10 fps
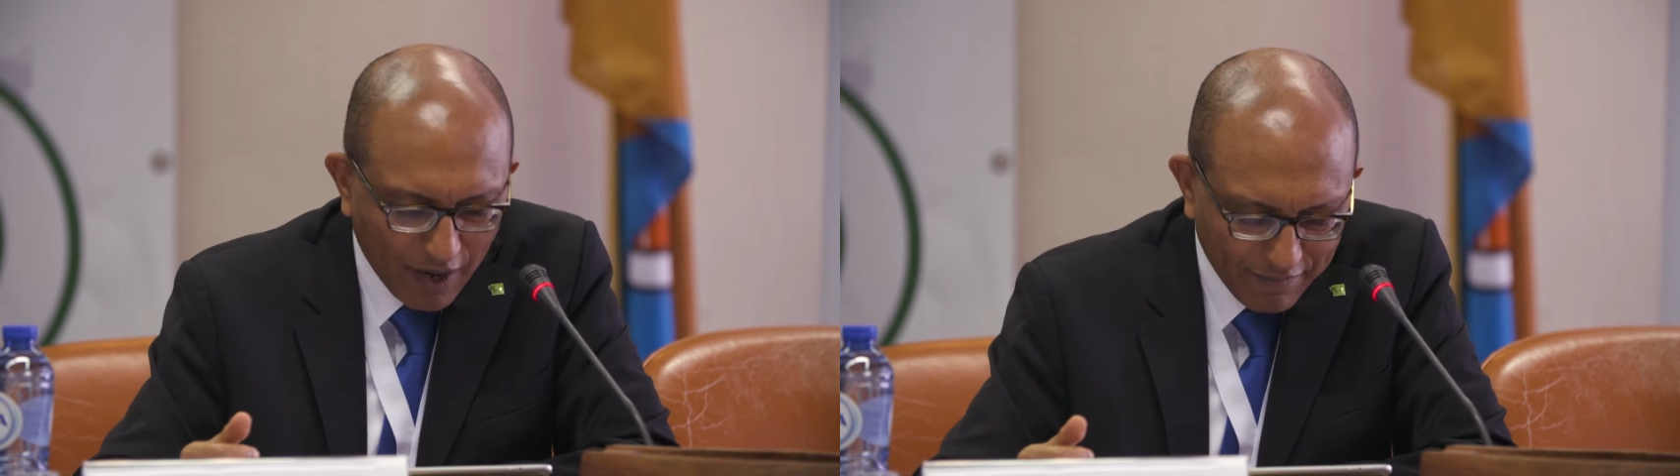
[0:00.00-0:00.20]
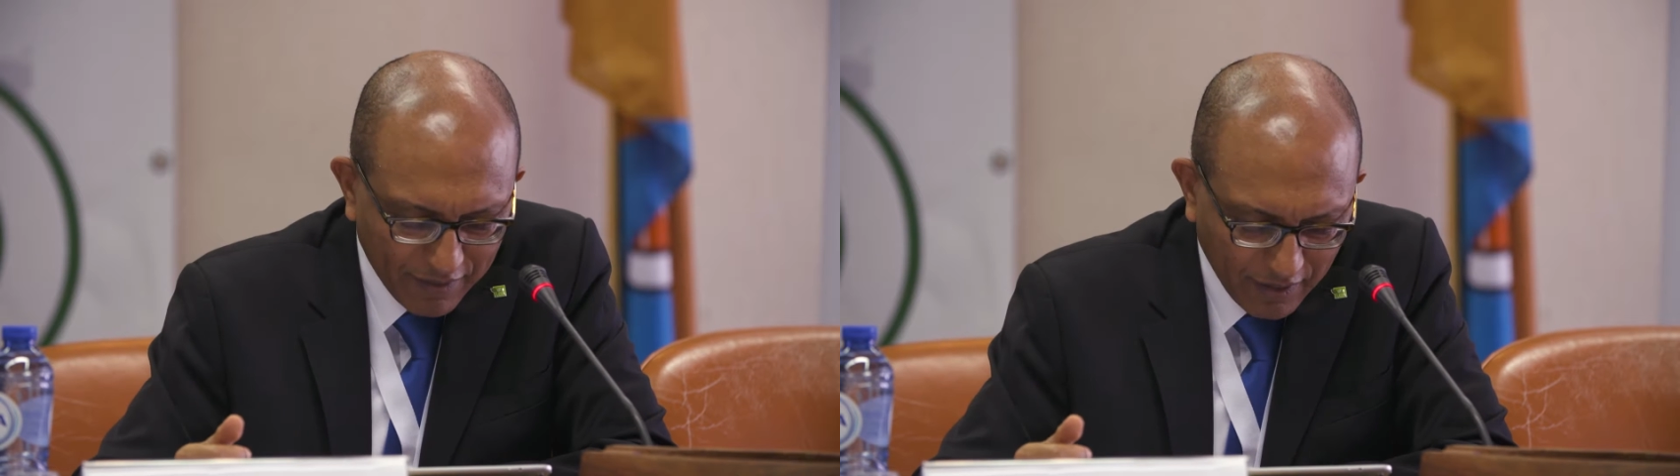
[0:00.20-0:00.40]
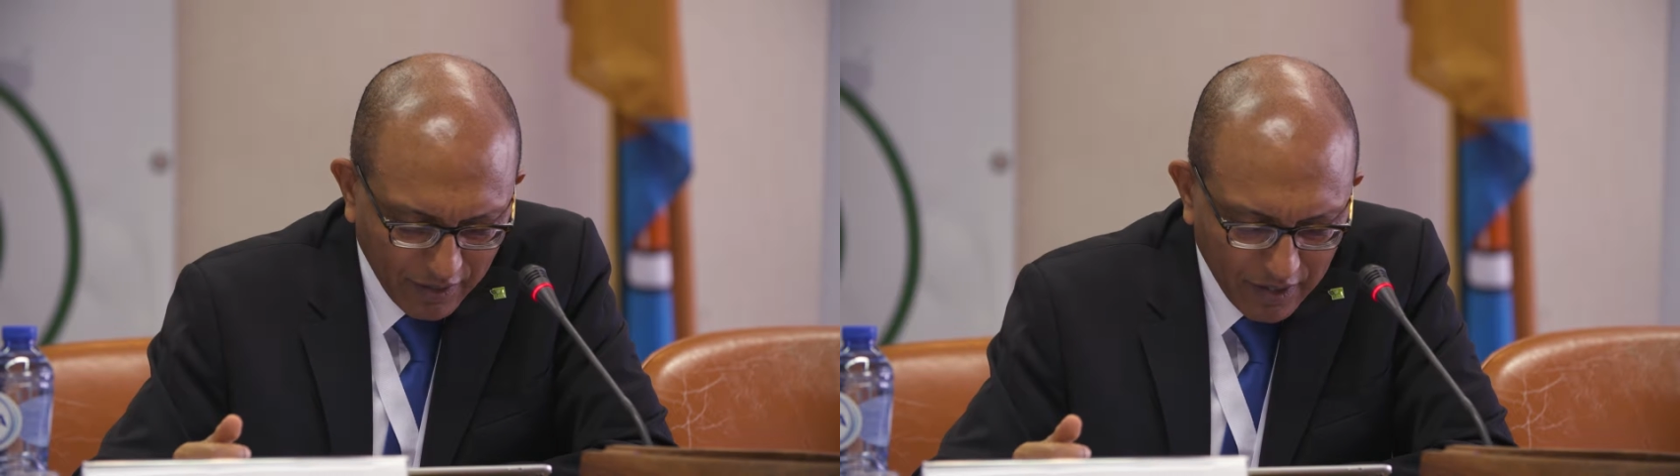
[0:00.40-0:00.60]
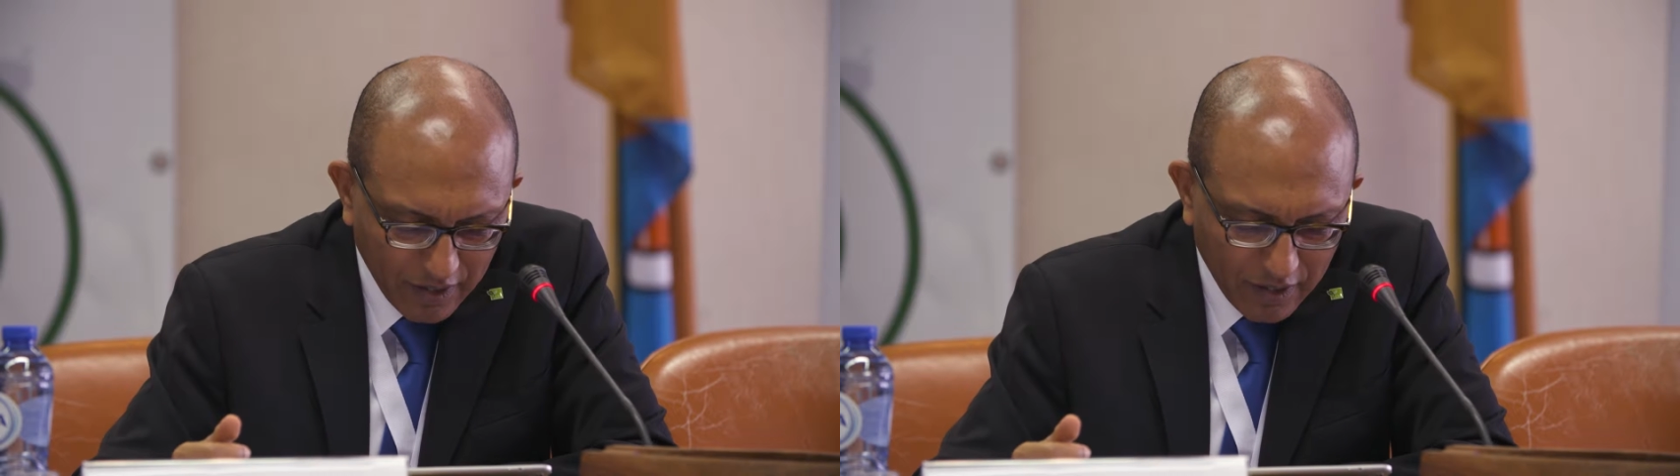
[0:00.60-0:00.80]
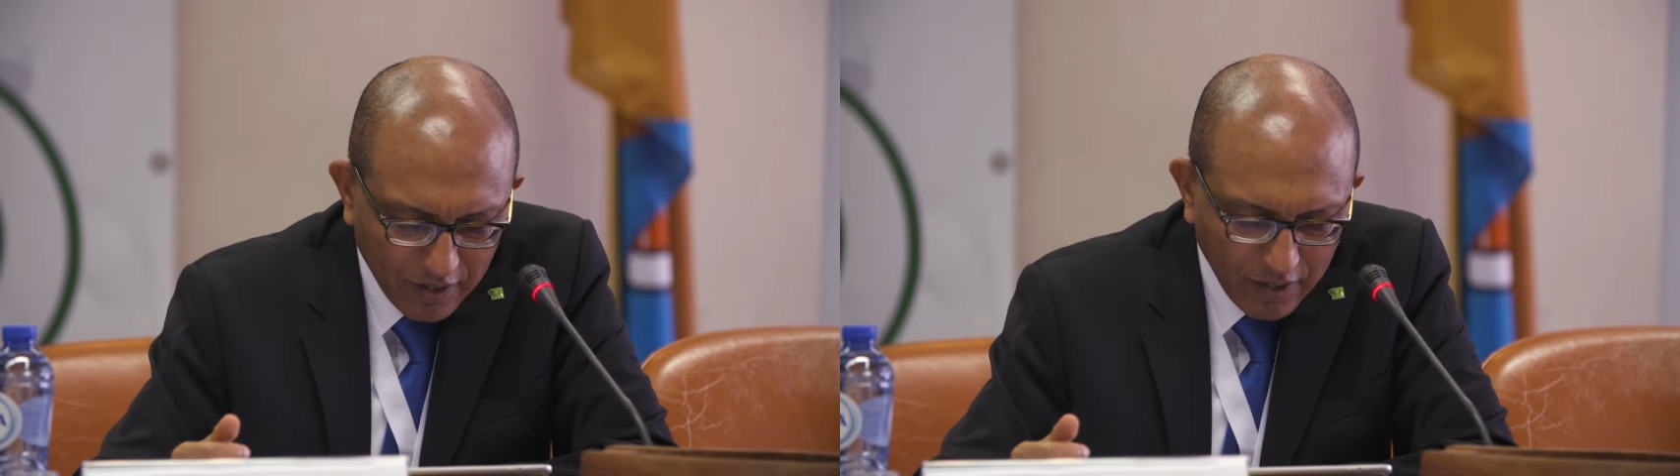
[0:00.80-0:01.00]
having
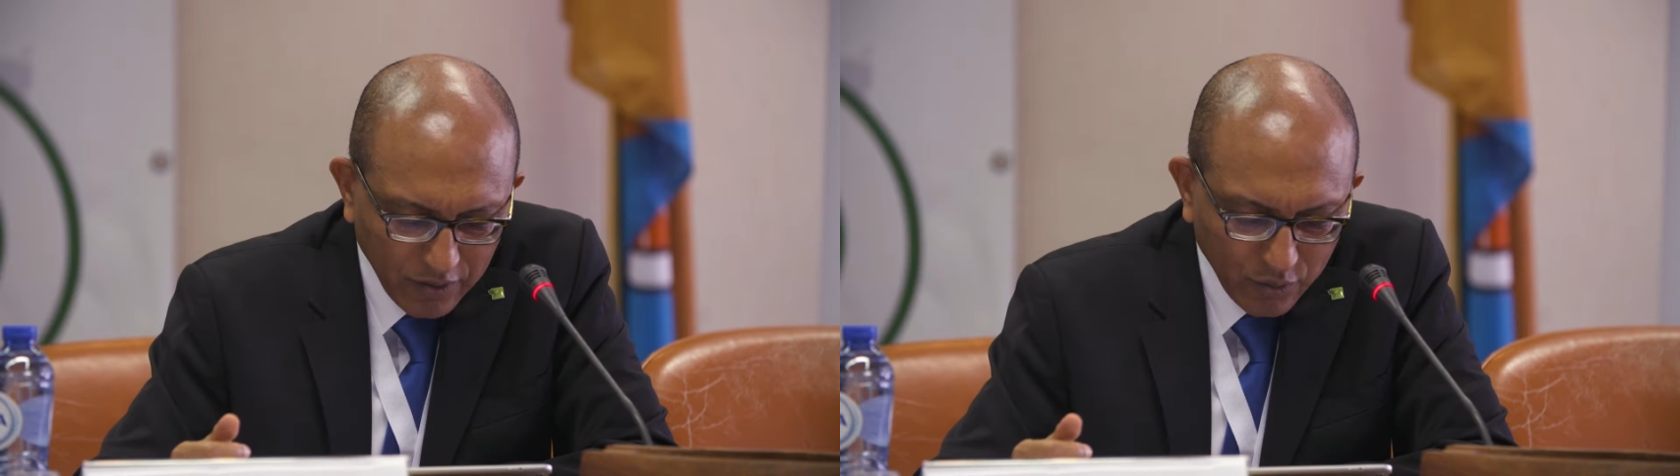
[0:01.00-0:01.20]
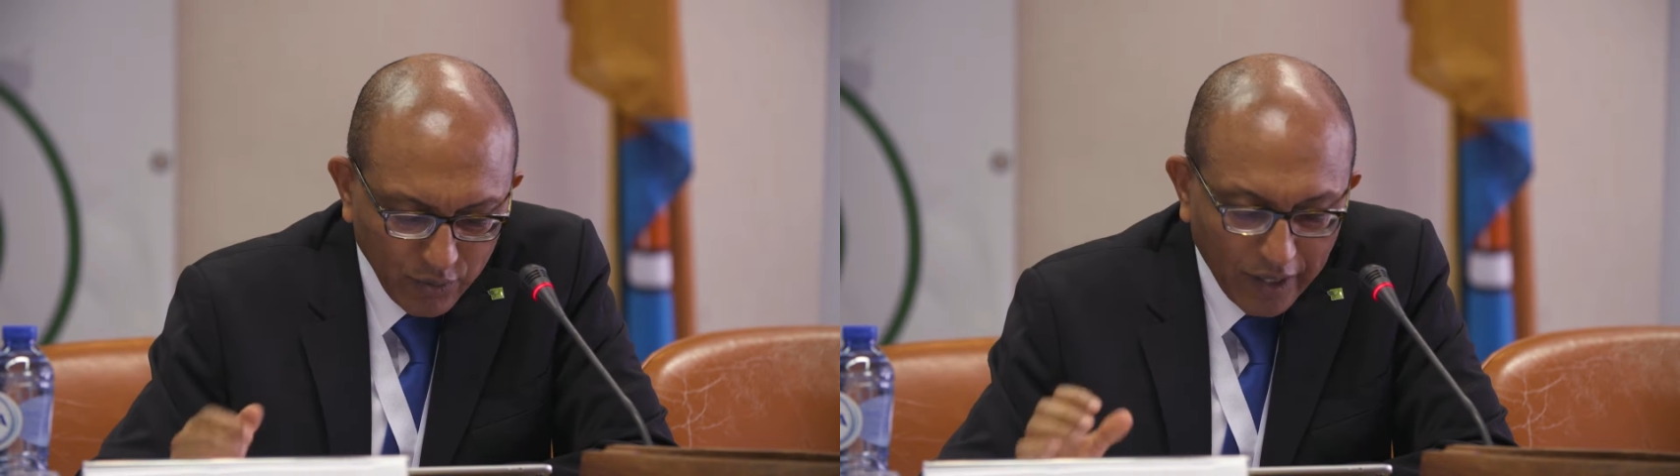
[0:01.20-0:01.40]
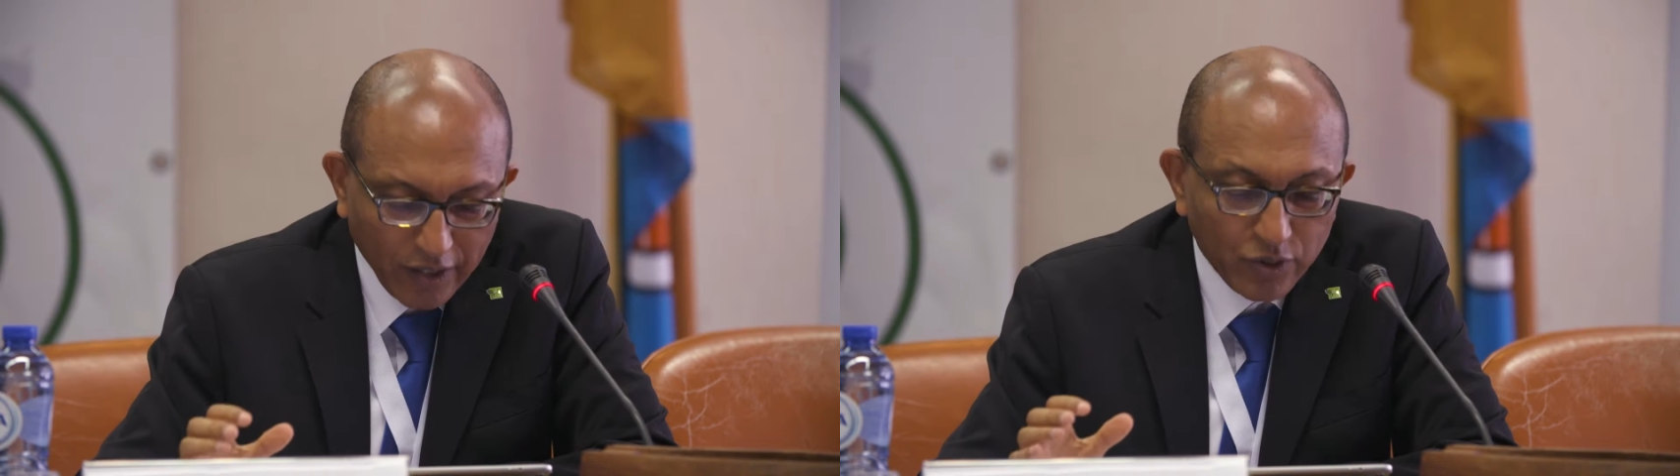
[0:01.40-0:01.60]
today.